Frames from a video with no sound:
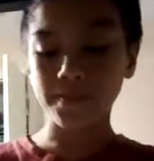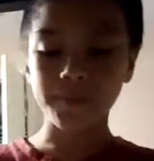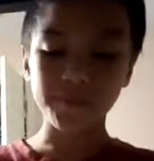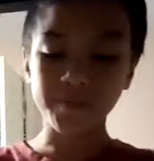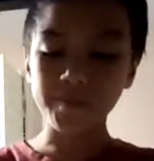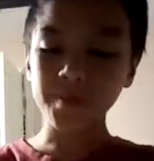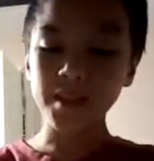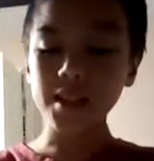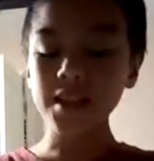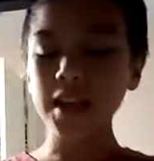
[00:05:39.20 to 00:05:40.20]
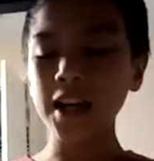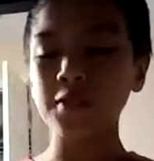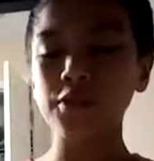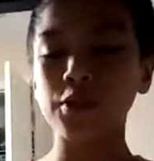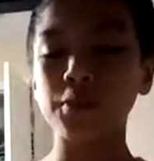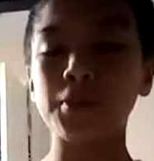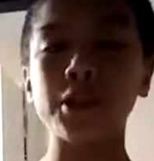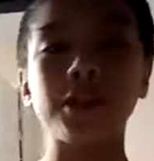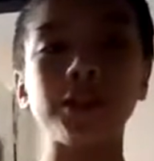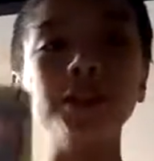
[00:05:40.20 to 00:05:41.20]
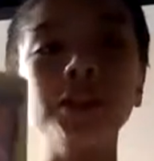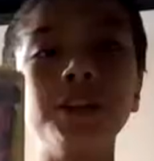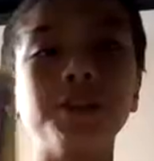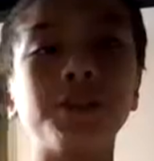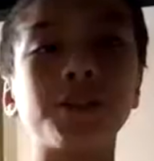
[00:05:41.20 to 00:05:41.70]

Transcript: I have a Serperior, which is plant type.